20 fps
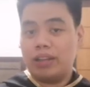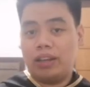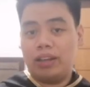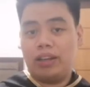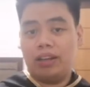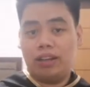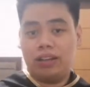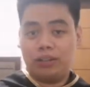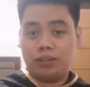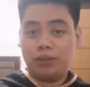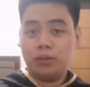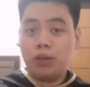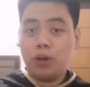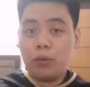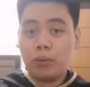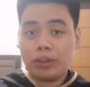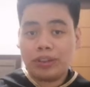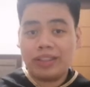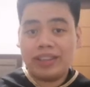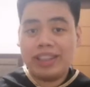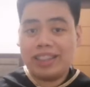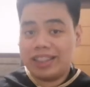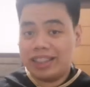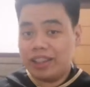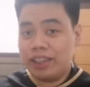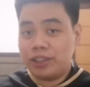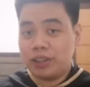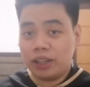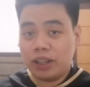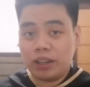to know what these
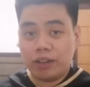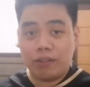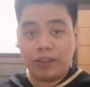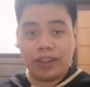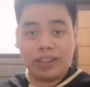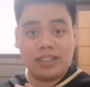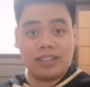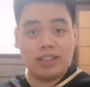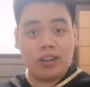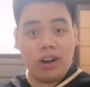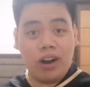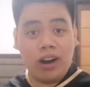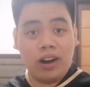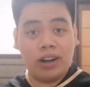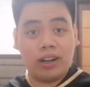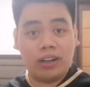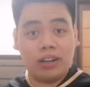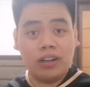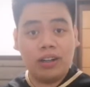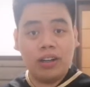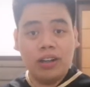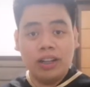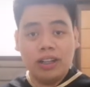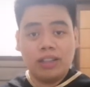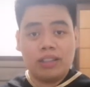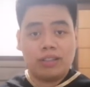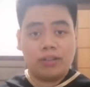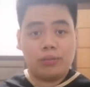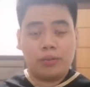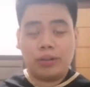additional effects are,
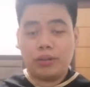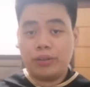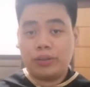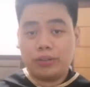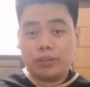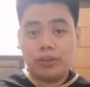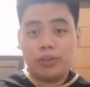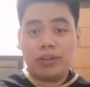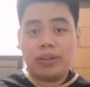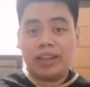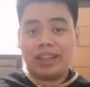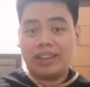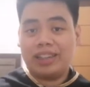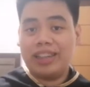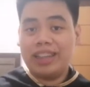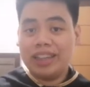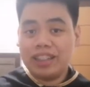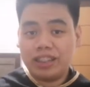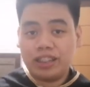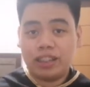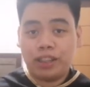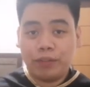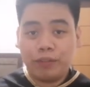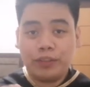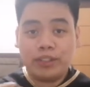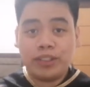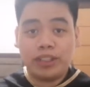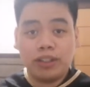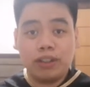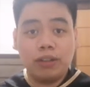we're going to look at each and
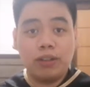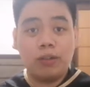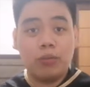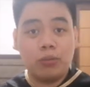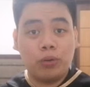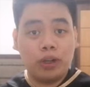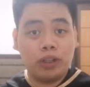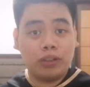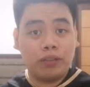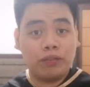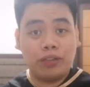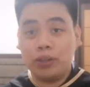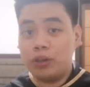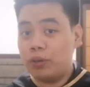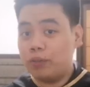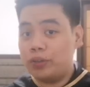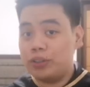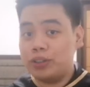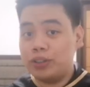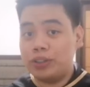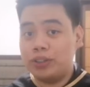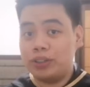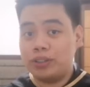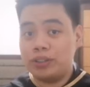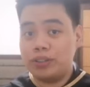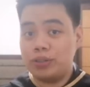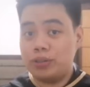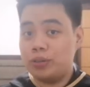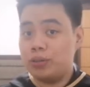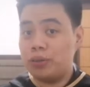every single one of the
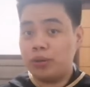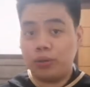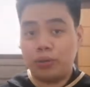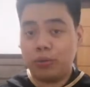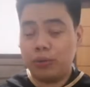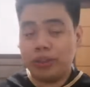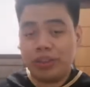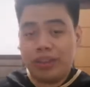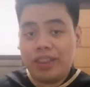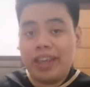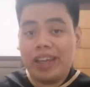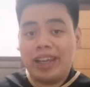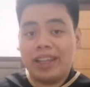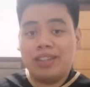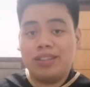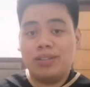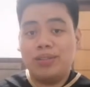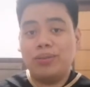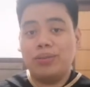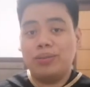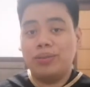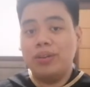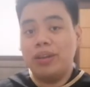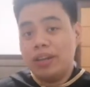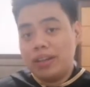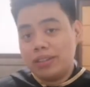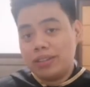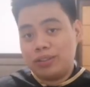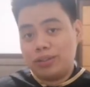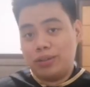overtriggers to know what they can do.
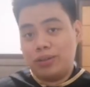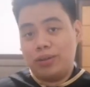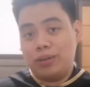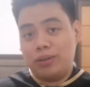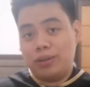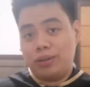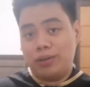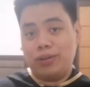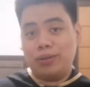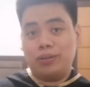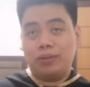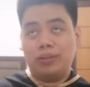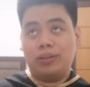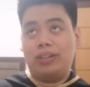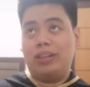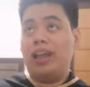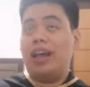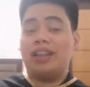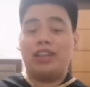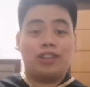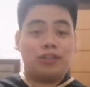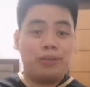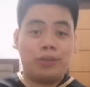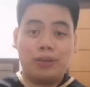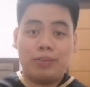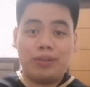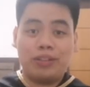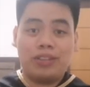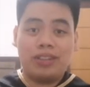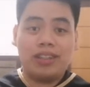So yeah, that's pretty
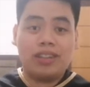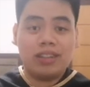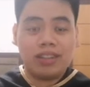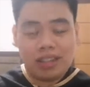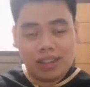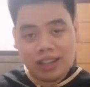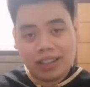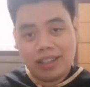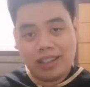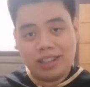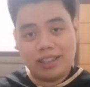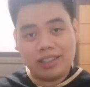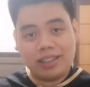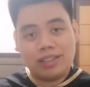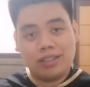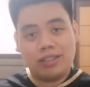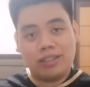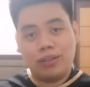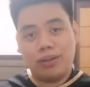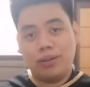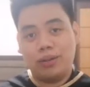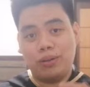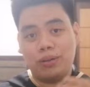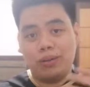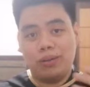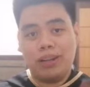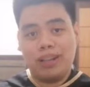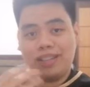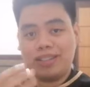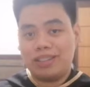much it. And so
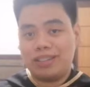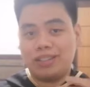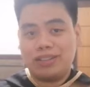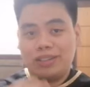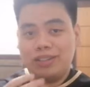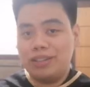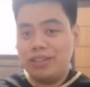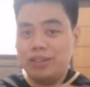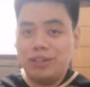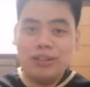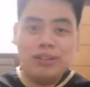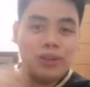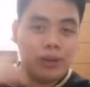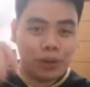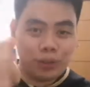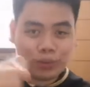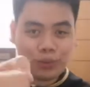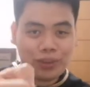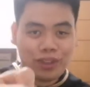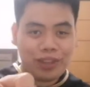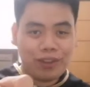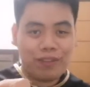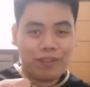let's go to the